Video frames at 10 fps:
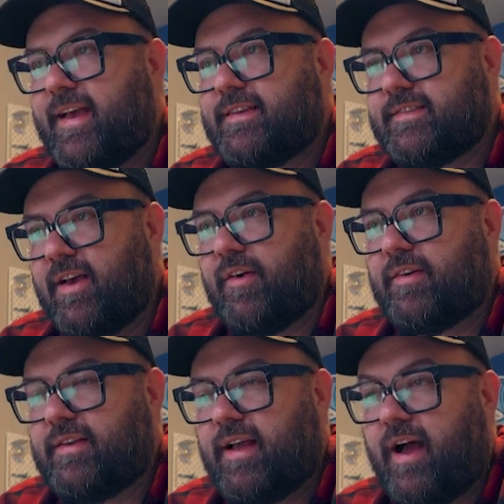So
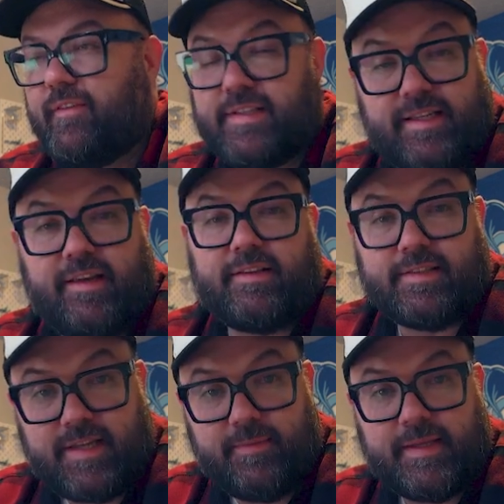obviously you can
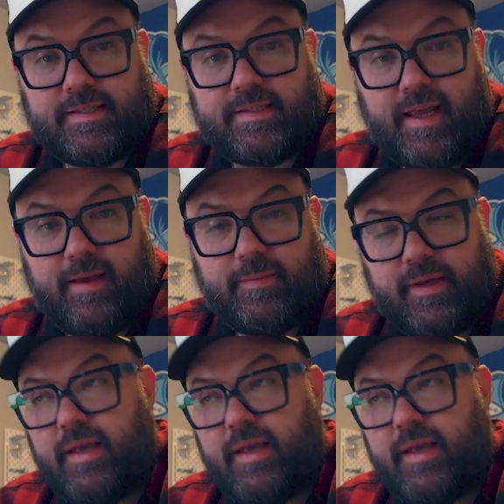skip this step